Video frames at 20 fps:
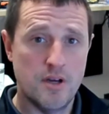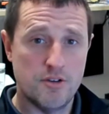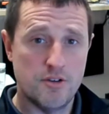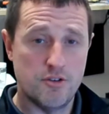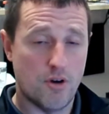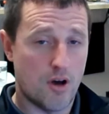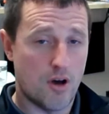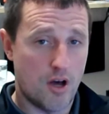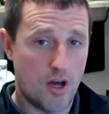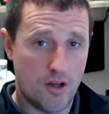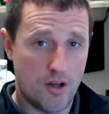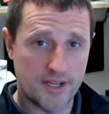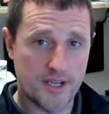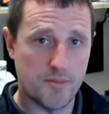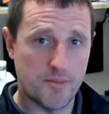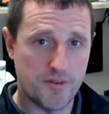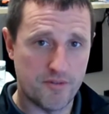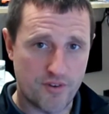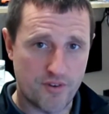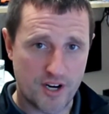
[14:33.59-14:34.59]
to all
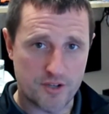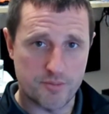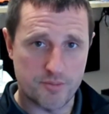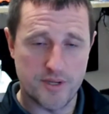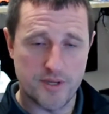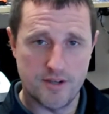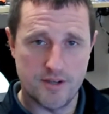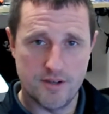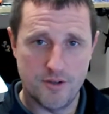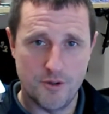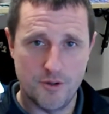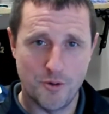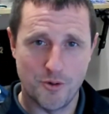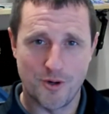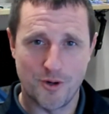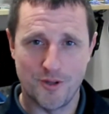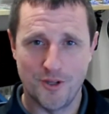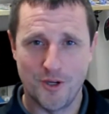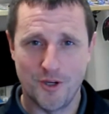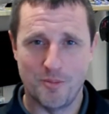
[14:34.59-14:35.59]
incoming freshmen who are
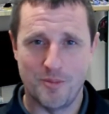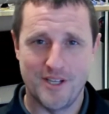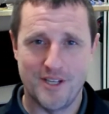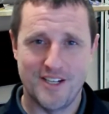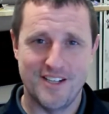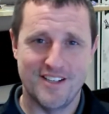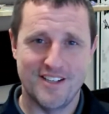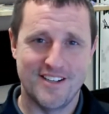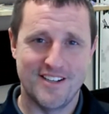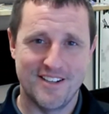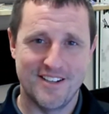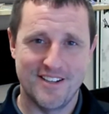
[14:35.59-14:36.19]
a little bit